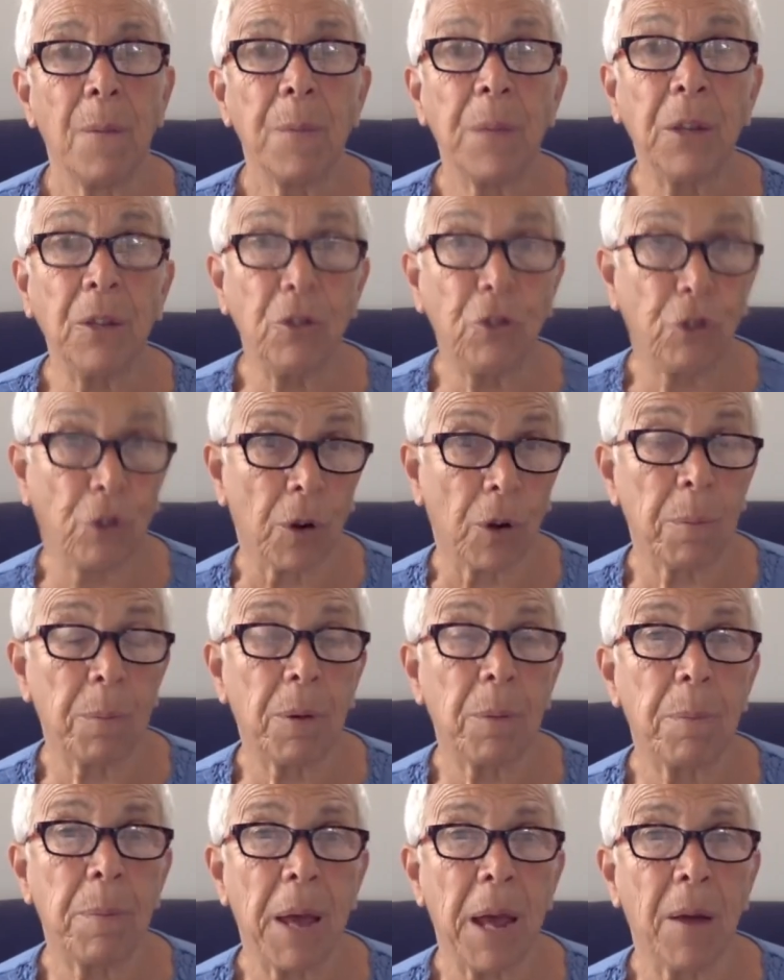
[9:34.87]
enjoy
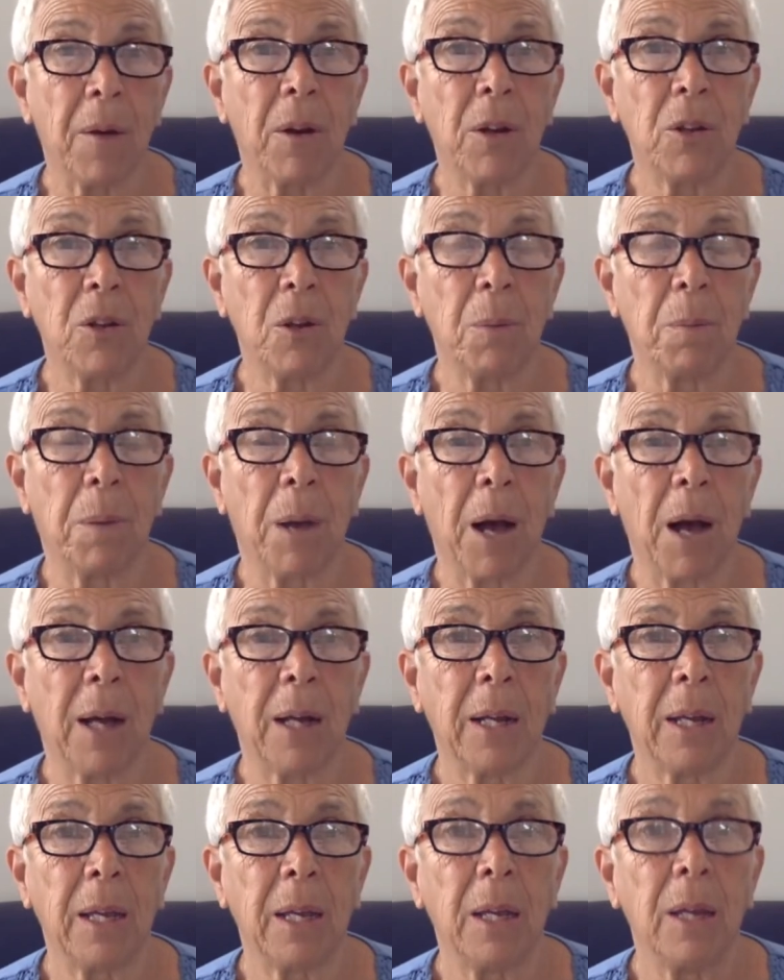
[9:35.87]
preparing your
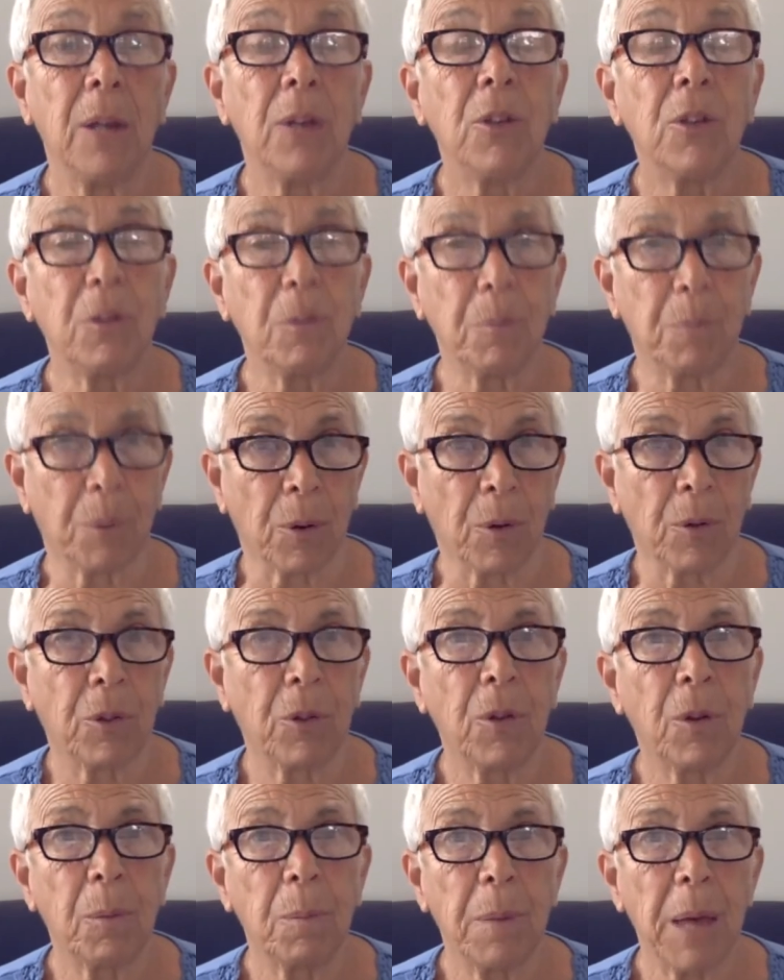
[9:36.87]
body to birth
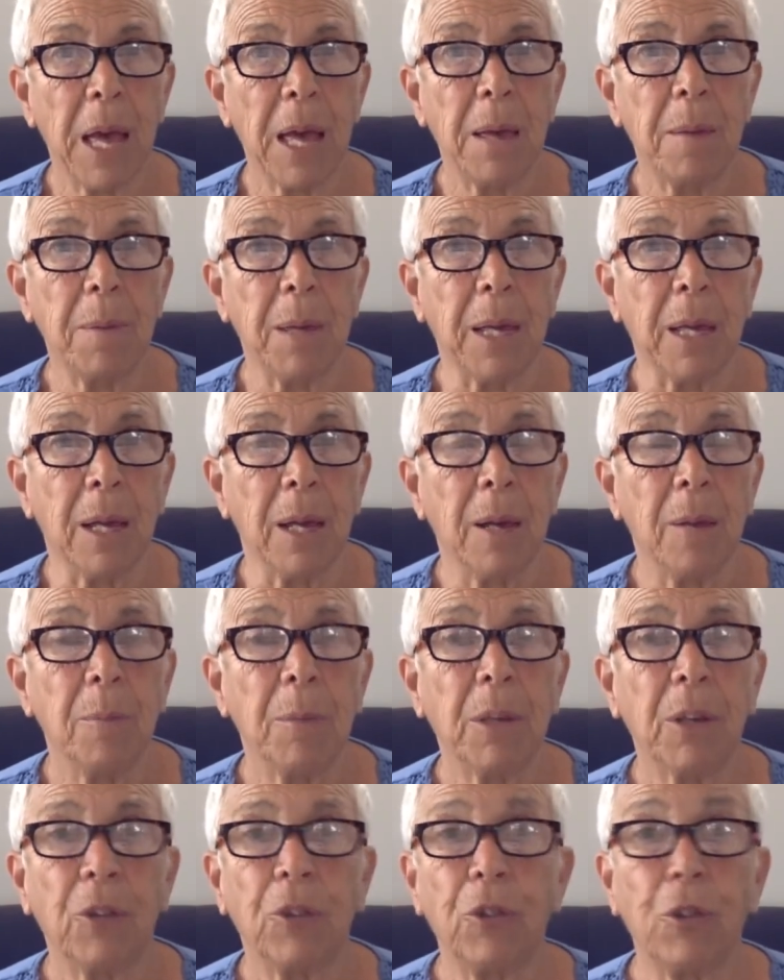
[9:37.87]
your baby,
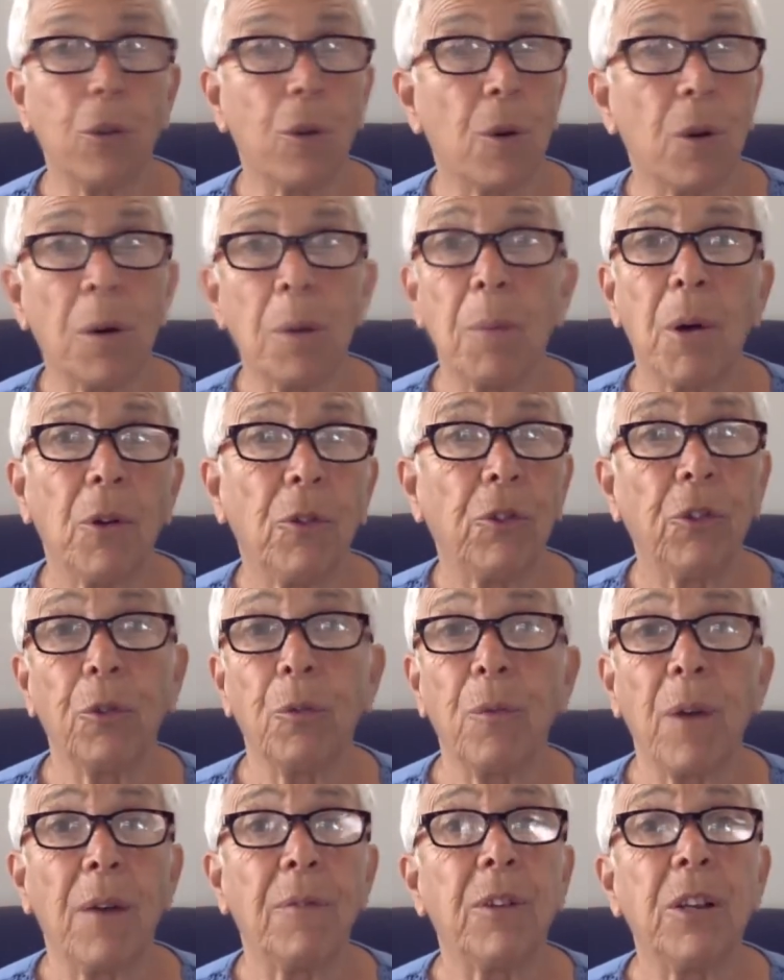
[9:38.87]
because your hormones are
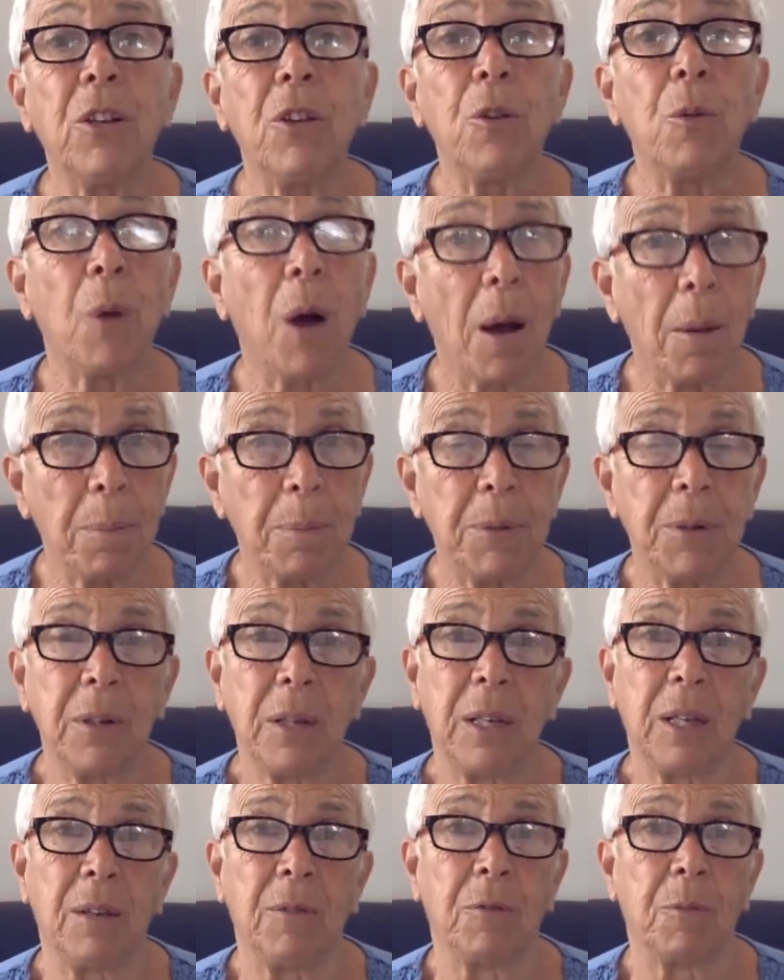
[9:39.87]
revving you up to
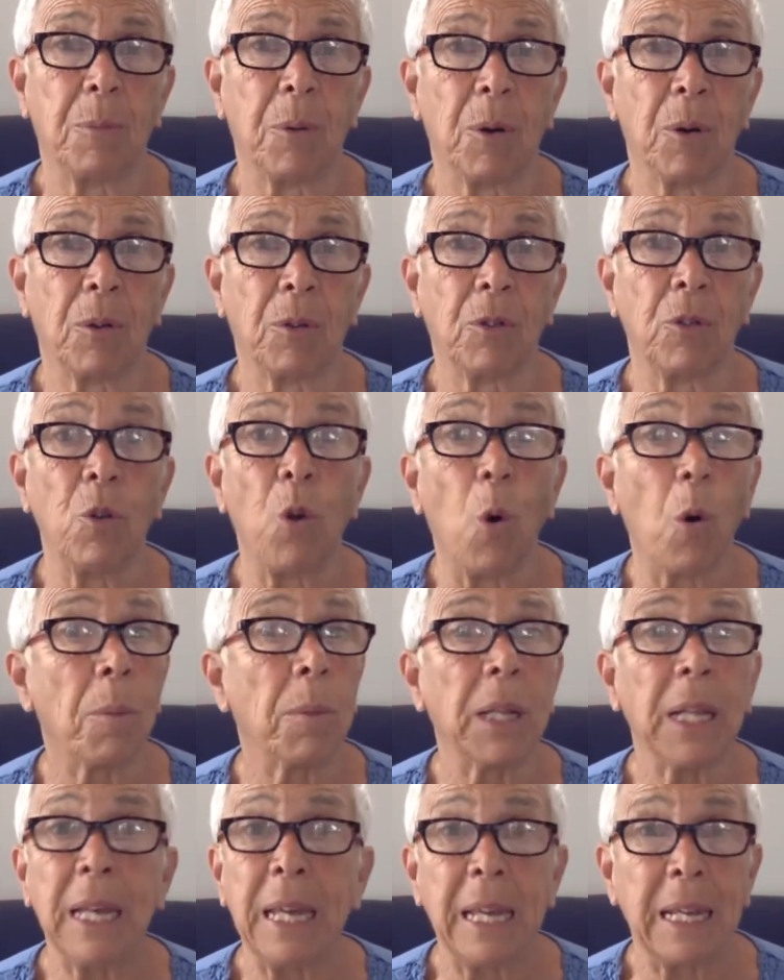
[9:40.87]
give birth
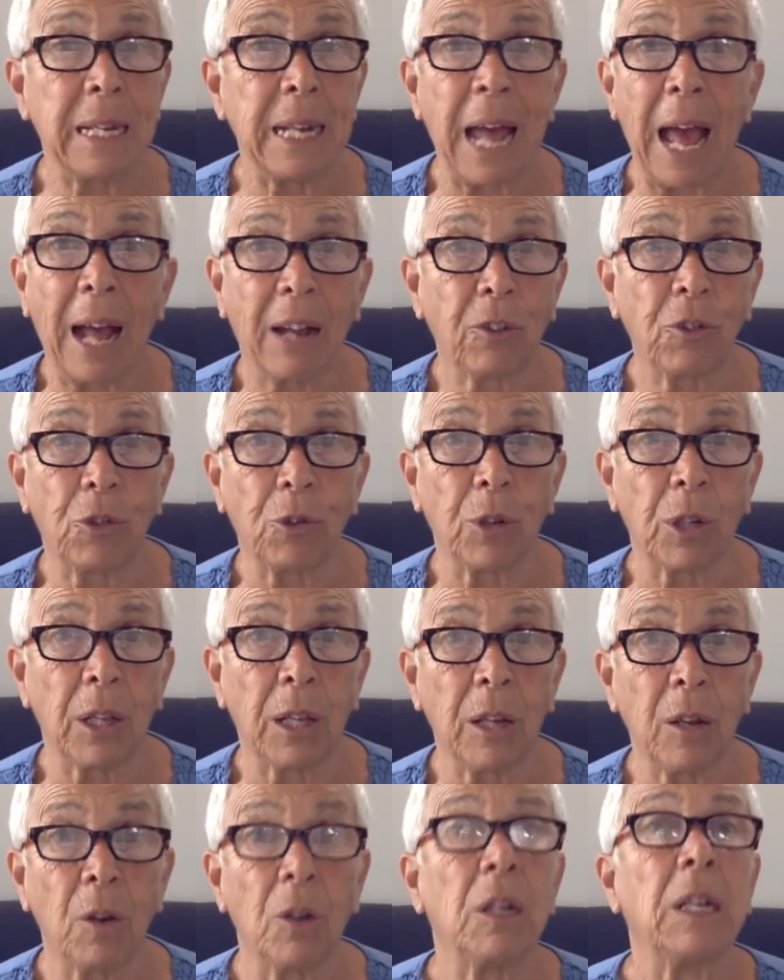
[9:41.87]
normally and
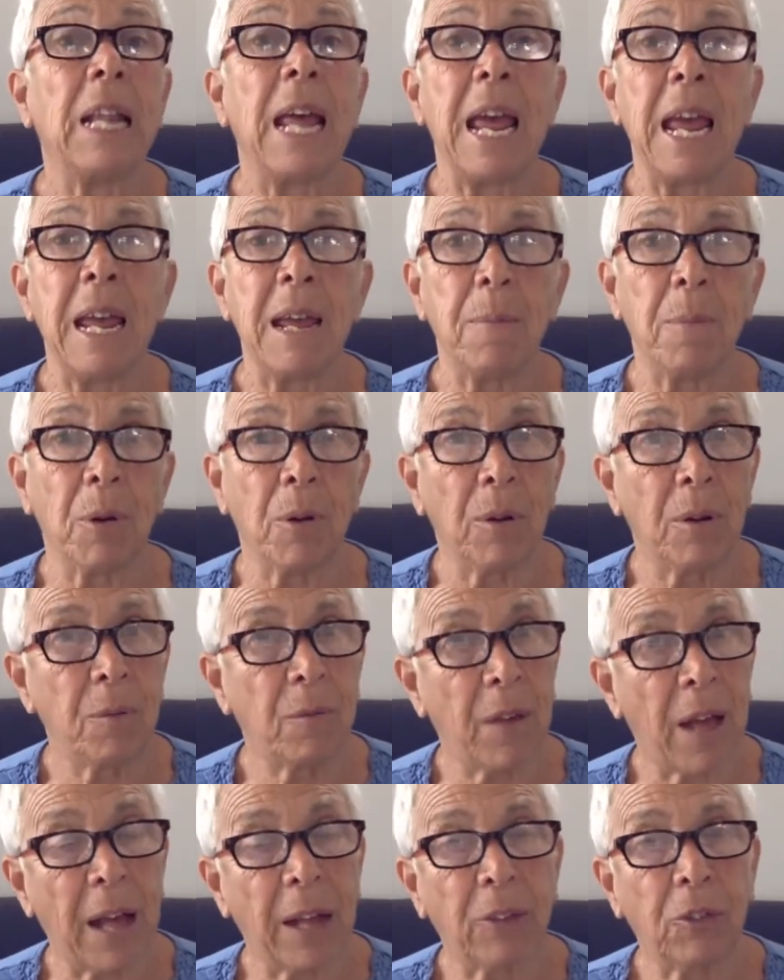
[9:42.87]
naturally, or labor and
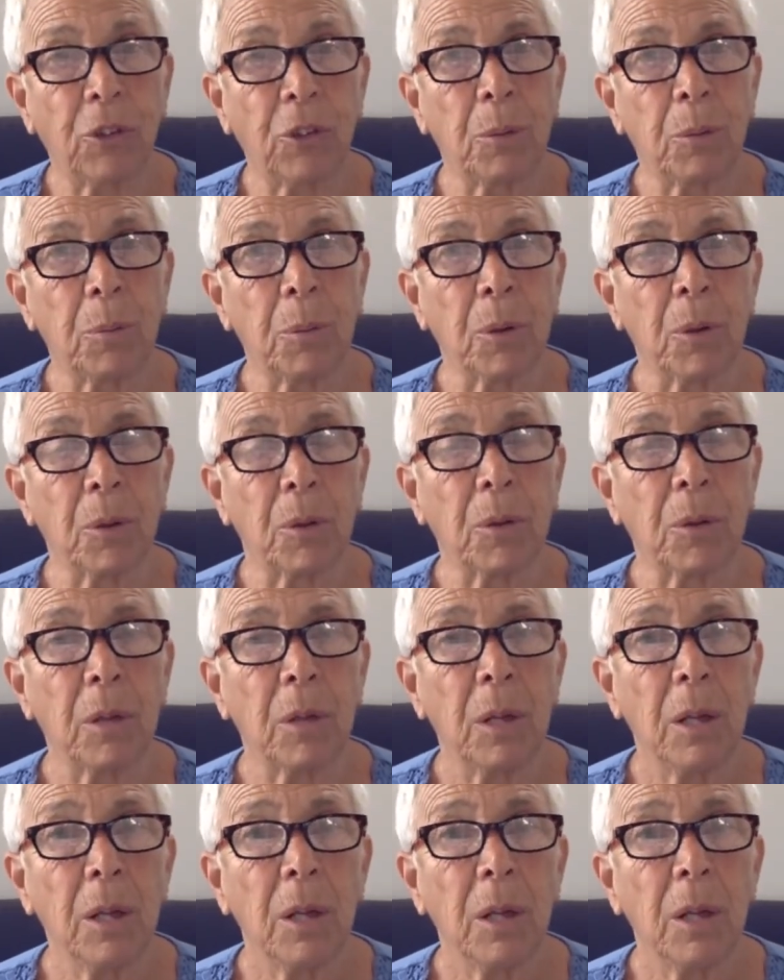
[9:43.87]
vaginal birth.